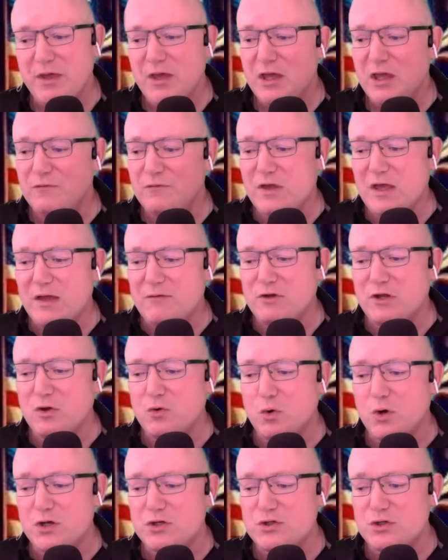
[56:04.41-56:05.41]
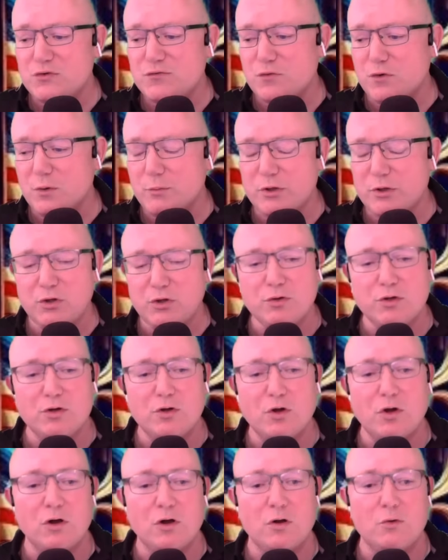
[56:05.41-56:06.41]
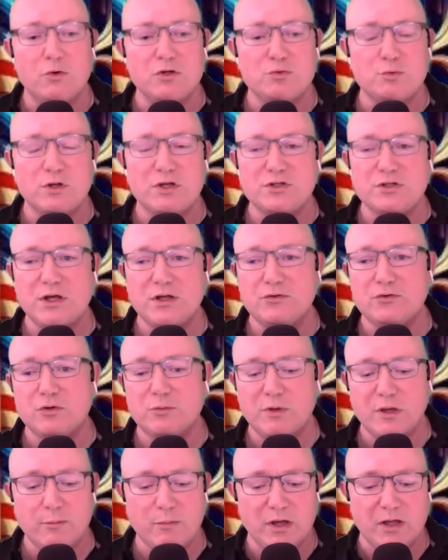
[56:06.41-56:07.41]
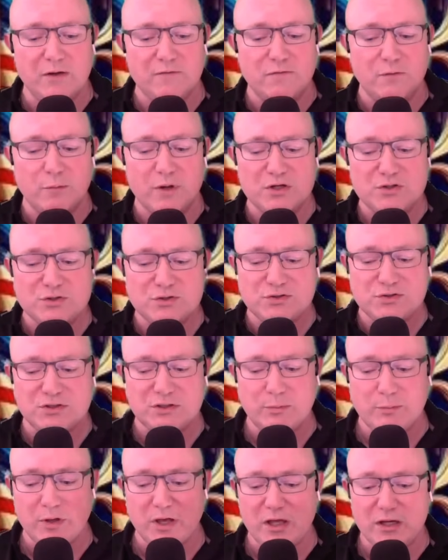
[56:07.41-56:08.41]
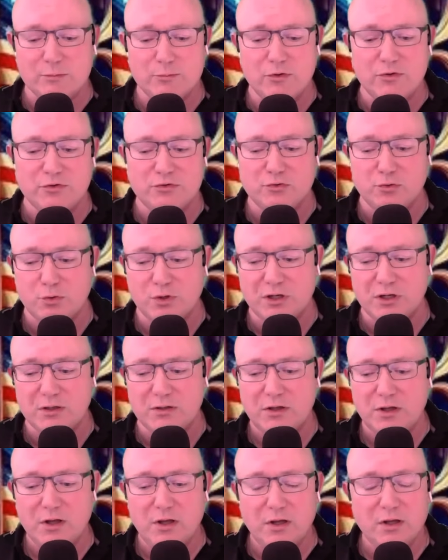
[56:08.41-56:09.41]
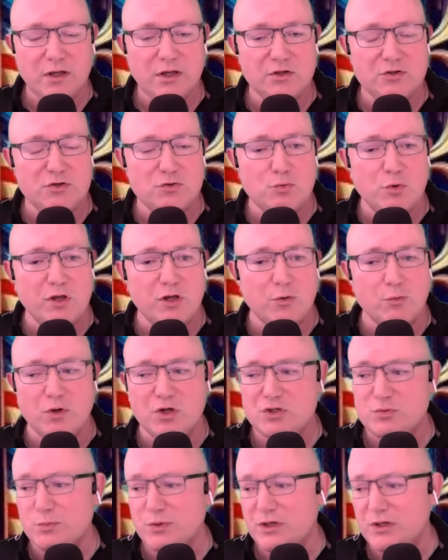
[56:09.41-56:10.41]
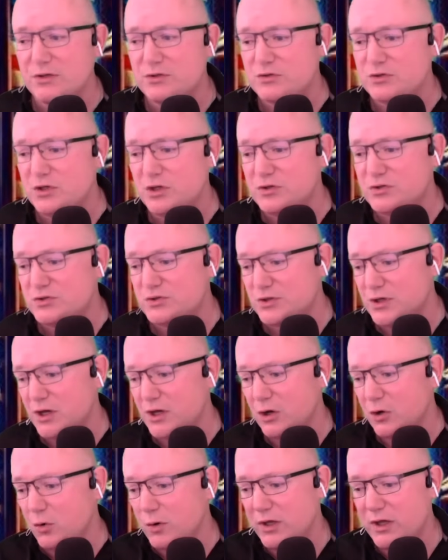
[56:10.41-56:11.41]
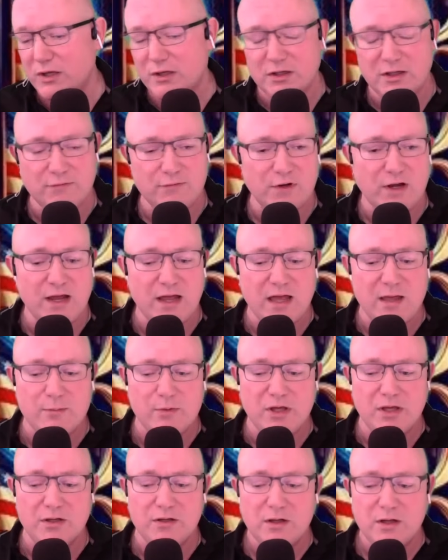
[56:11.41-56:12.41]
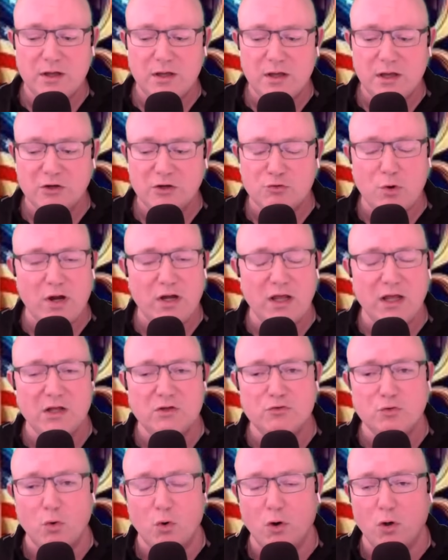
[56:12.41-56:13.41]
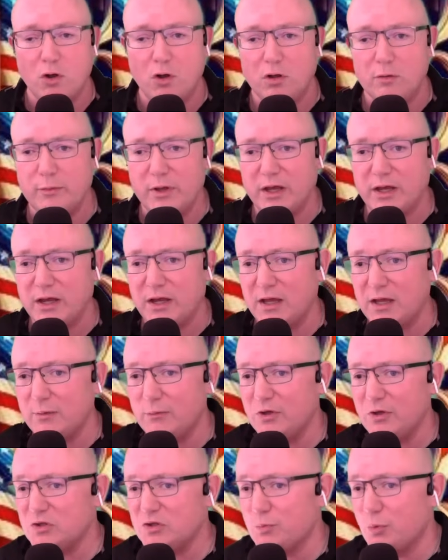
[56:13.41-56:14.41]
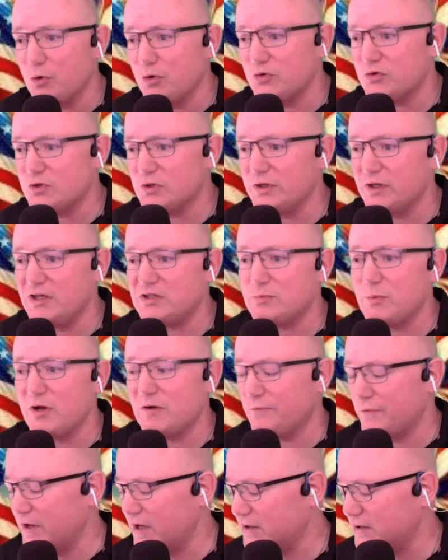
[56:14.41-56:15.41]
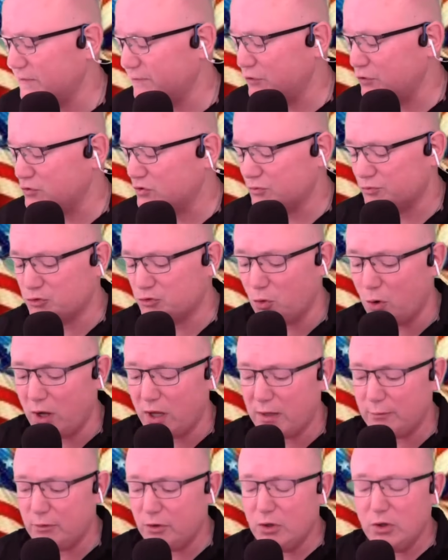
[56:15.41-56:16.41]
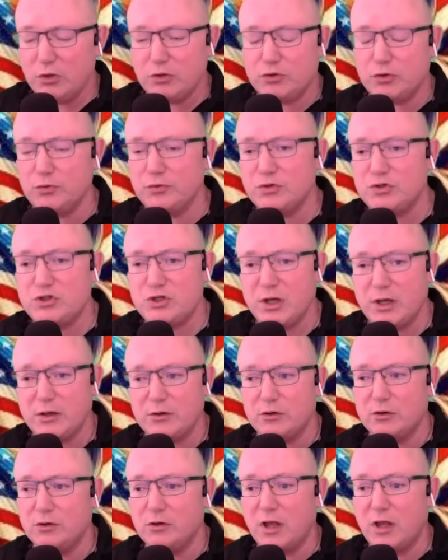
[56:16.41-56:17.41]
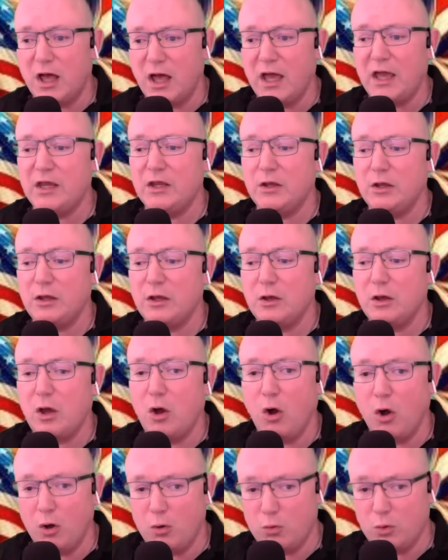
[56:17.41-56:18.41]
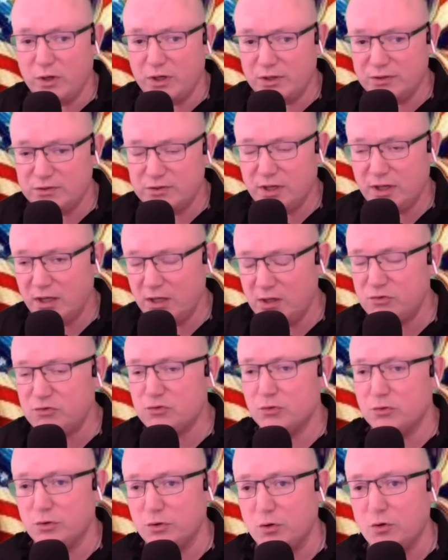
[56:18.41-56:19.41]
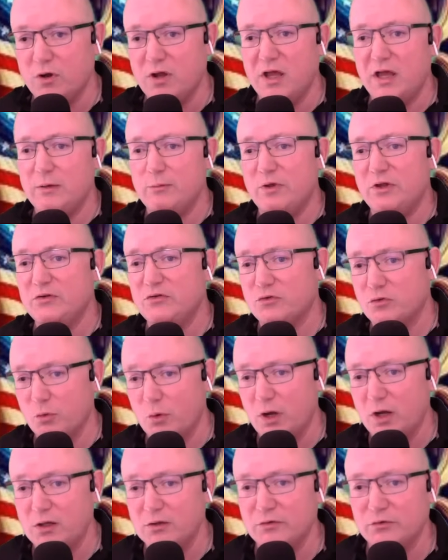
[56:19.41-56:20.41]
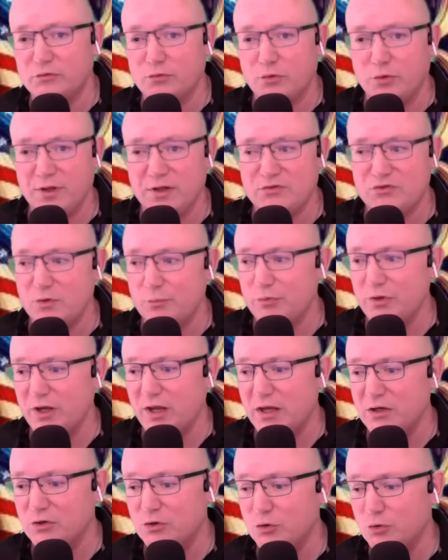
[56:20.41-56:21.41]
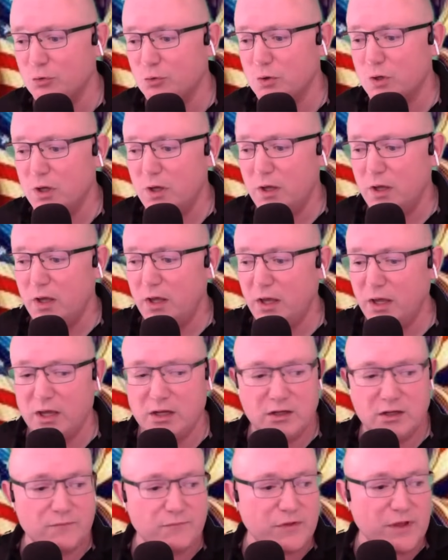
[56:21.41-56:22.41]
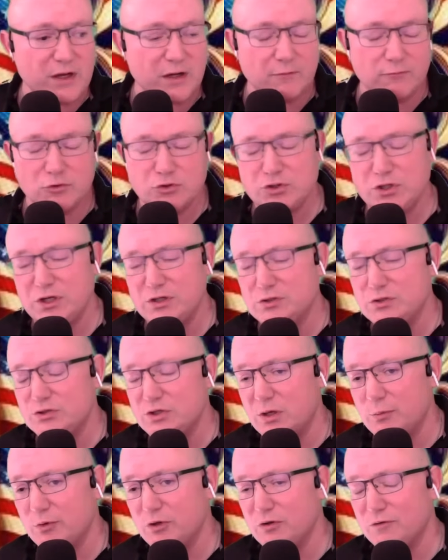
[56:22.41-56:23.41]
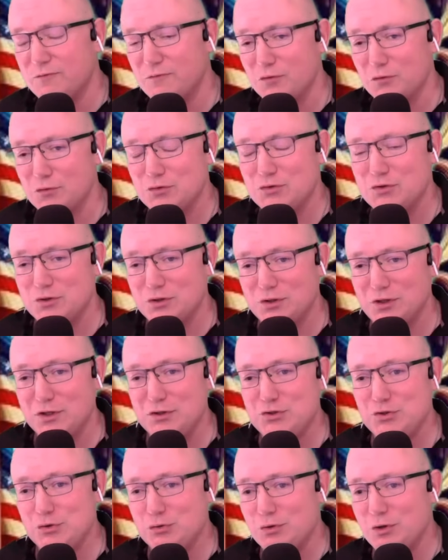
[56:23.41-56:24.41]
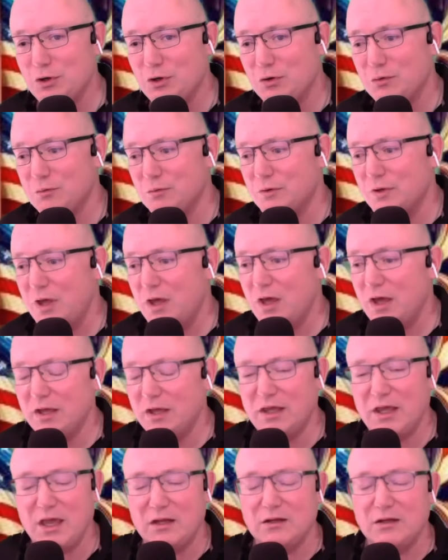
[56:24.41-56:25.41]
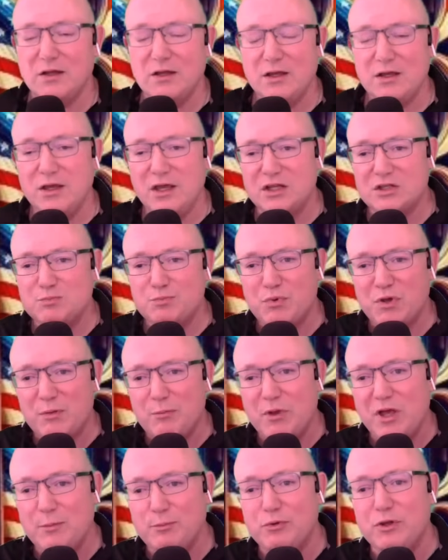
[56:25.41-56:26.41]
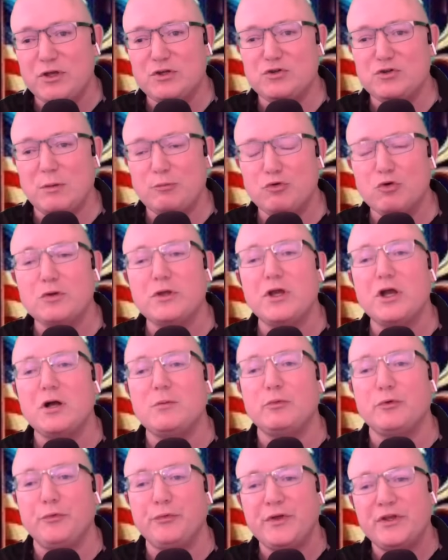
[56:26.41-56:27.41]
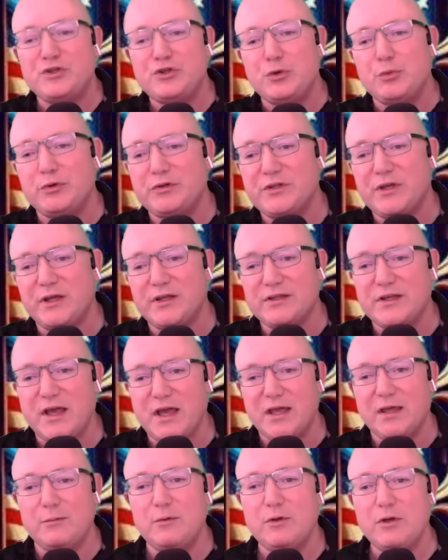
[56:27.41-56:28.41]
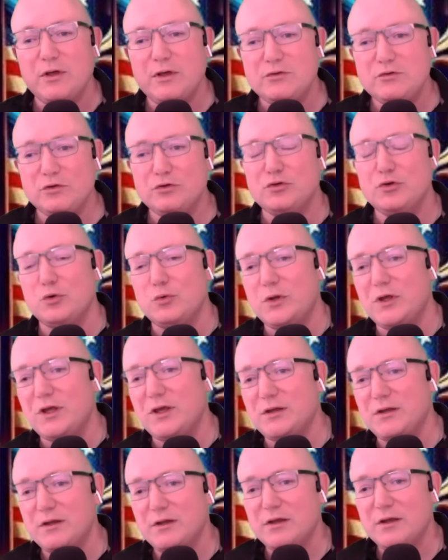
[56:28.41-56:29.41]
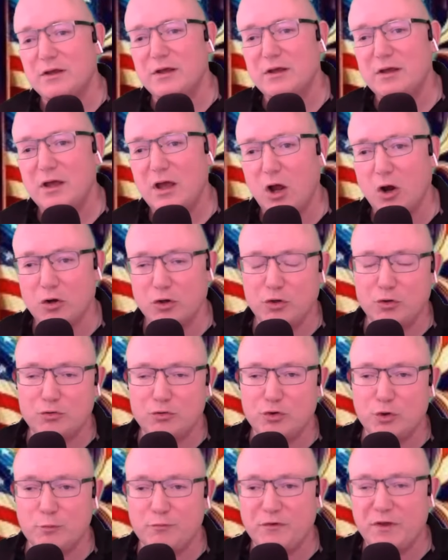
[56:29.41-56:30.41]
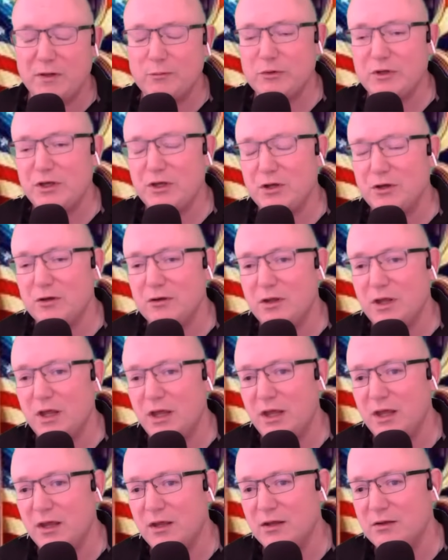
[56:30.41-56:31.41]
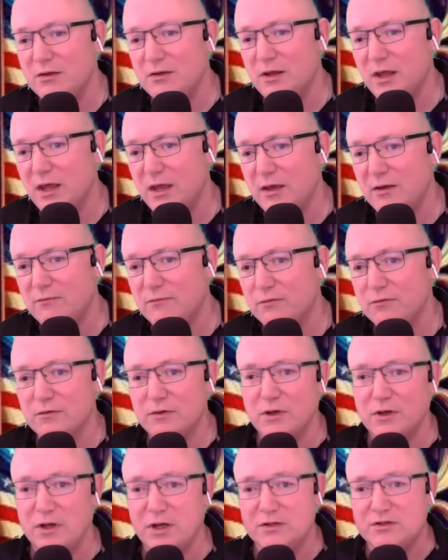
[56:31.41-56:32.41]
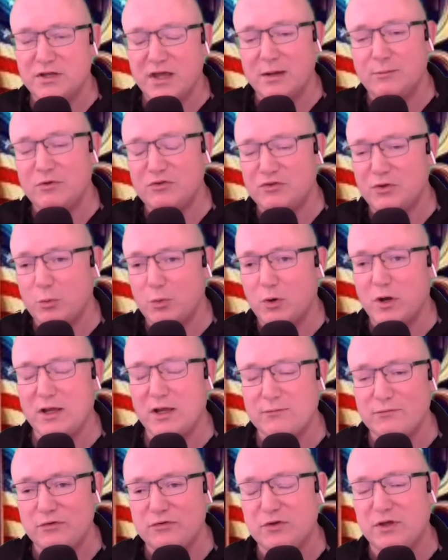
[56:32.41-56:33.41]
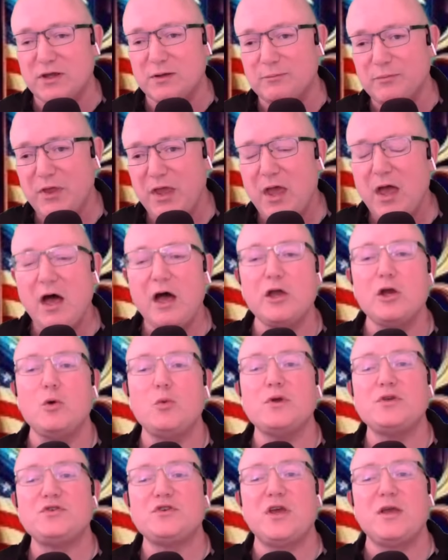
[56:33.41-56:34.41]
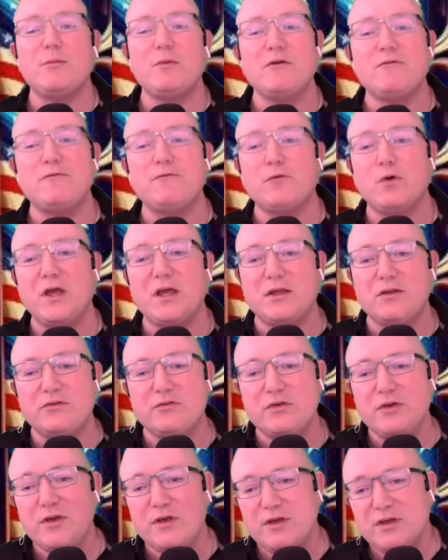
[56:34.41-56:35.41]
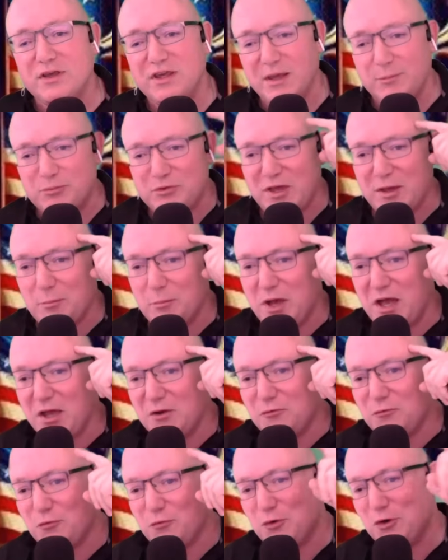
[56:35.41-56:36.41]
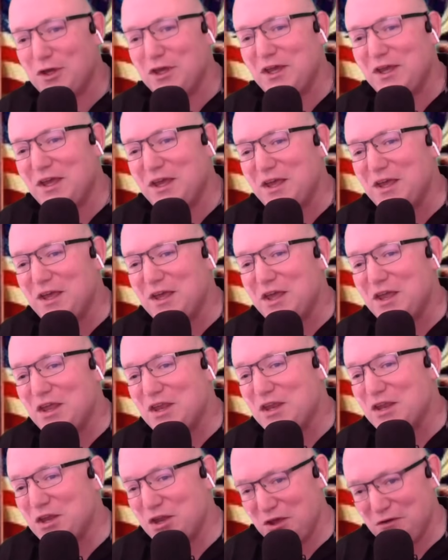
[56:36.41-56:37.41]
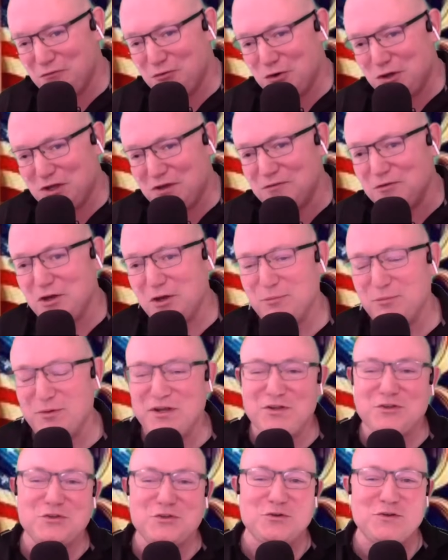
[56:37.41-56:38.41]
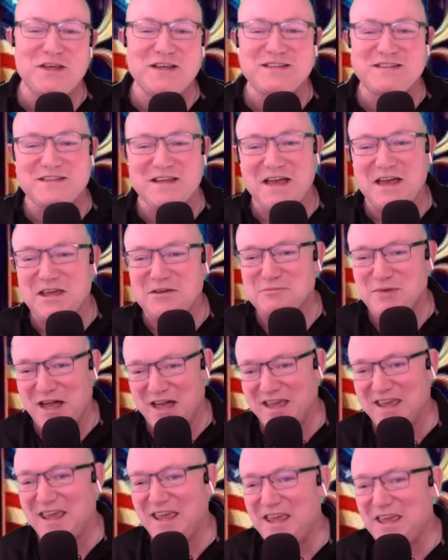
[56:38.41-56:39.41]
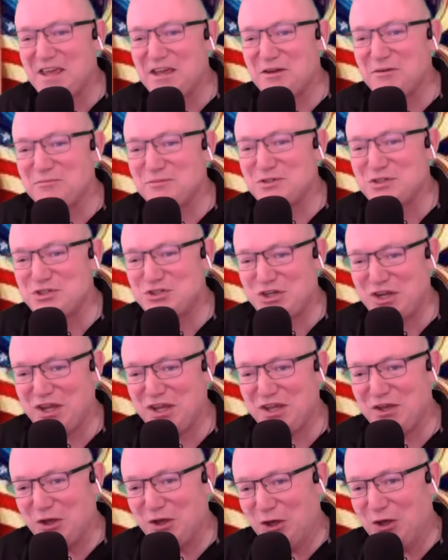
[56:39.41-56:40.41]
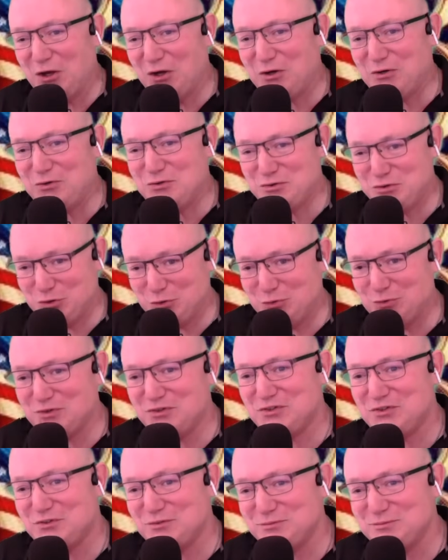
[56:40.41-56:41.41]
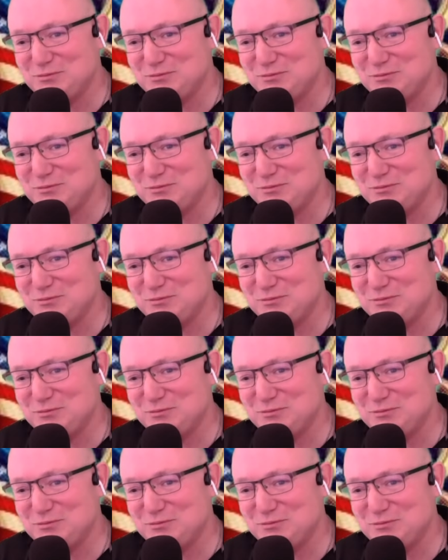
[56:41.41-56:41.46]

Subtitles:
If you have any questions for me, you can always reach out to me. My information's at the bottom of the screen. Easiest way to reach me is just go ahead and leave a comment. I try to answer all my comments personally. As a matter of fact, if you subscribe to the channel, I always answer your comments directly. So that's something I do. And if that ever changes, I'll be the first to let you know. Again, it's been my pleasure, and I'm truly humbled that you would take time to tune in our YouTube family here and have time to see what I have to say. I always say, my friends, keep that mind free, never give up. And until next time, I am J.R. Dukes.